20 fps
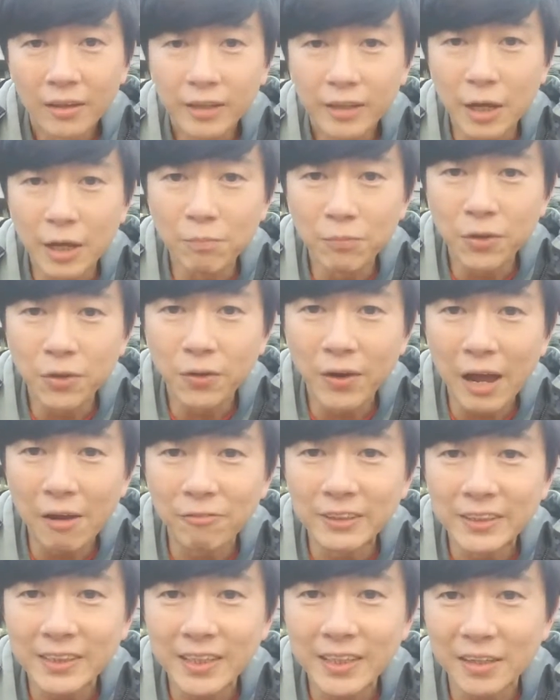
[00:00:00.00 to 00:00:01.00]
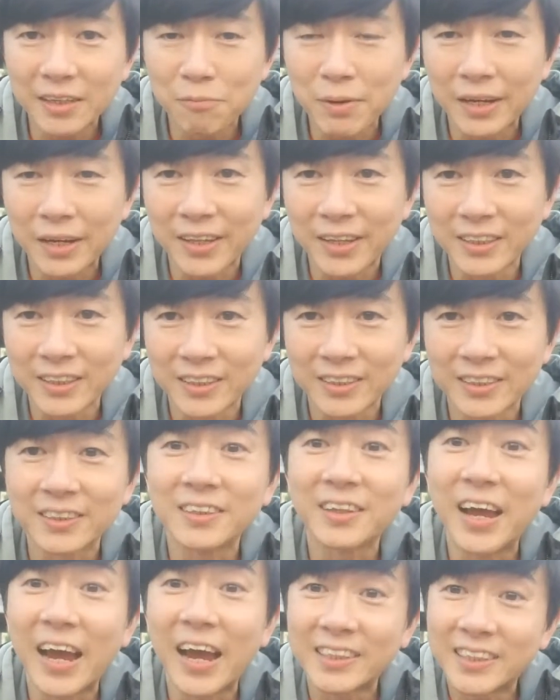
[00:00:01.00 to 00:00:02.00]
Kim Teo, I haven't started meditation.
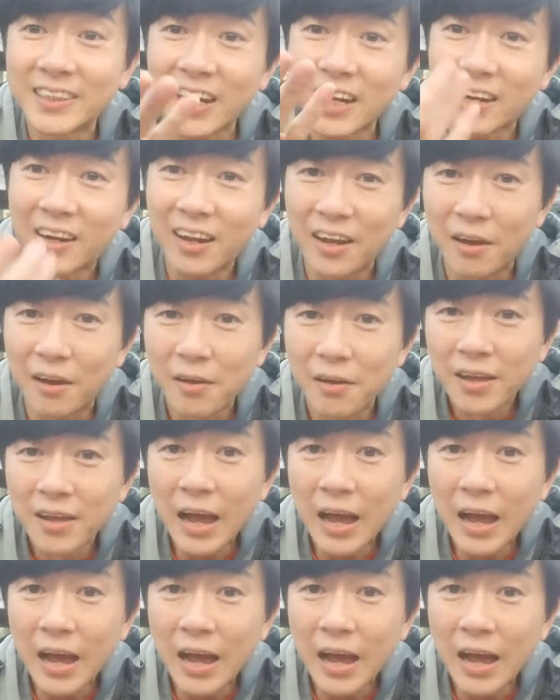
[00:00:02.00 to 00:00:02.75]
Exactly.